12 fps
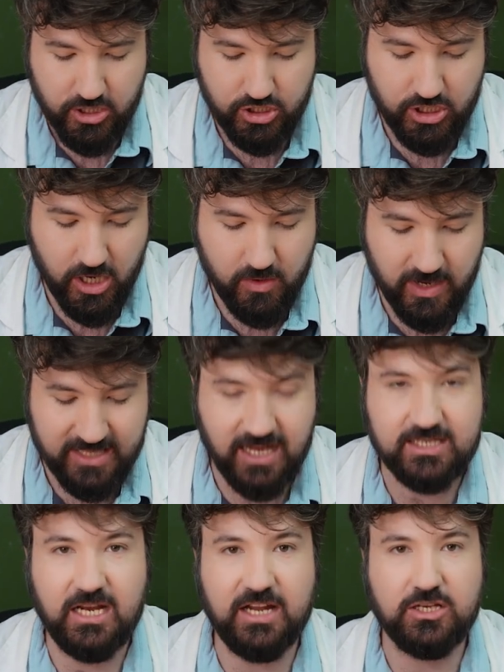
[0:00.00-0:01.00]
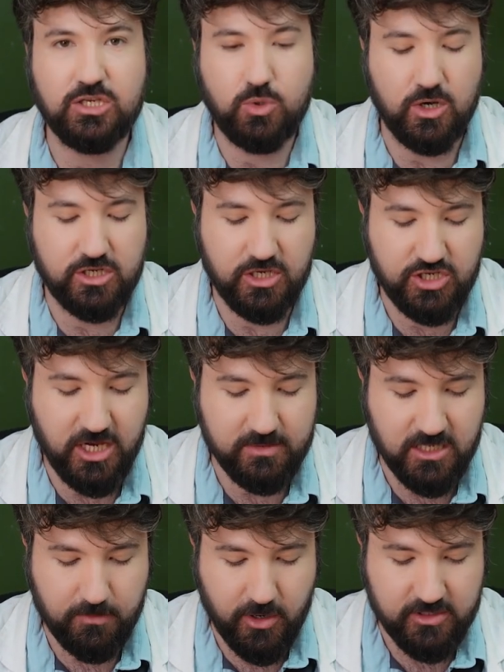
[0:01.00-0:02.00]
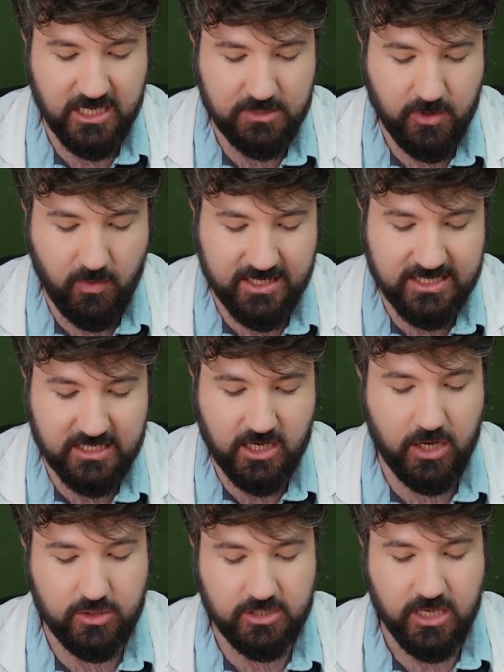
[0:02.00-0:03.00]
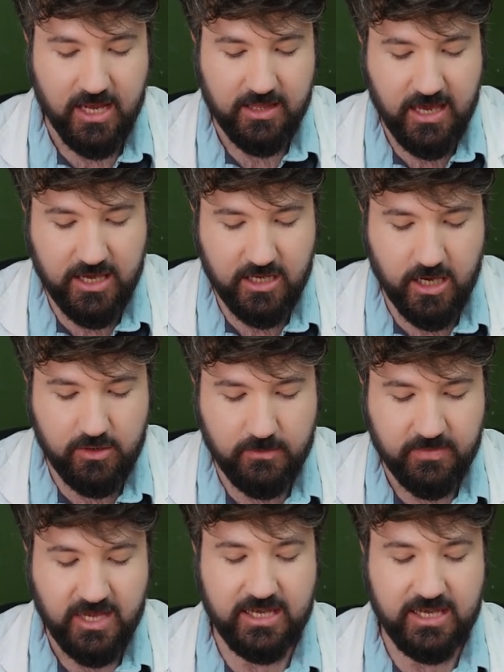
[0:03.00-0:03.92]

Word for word: So it does kind of squash the chips in the process. But once it's closed, there you go.